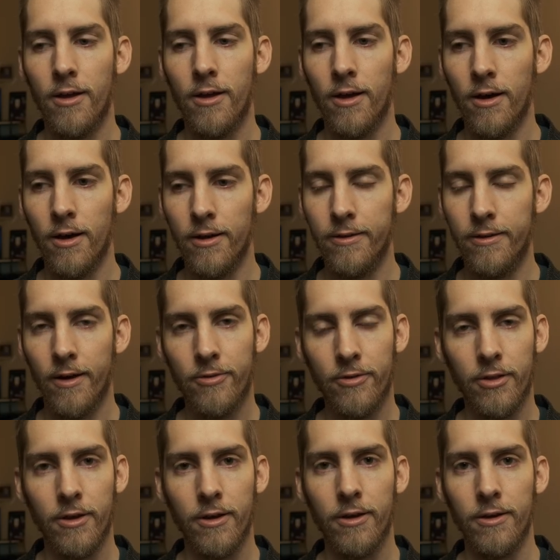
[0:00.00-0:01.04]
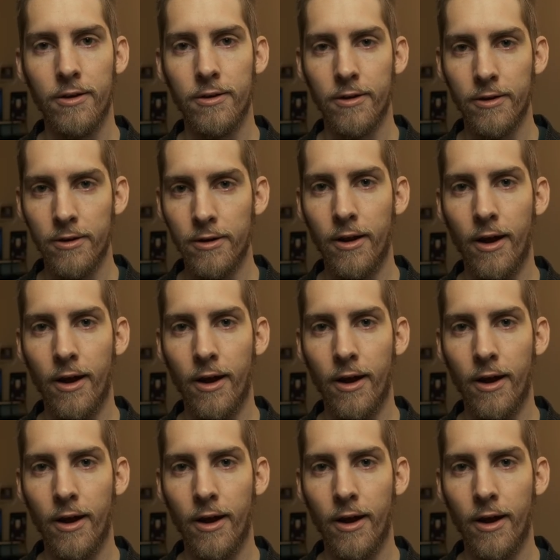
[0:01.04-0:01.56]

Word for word: Uh, definitely good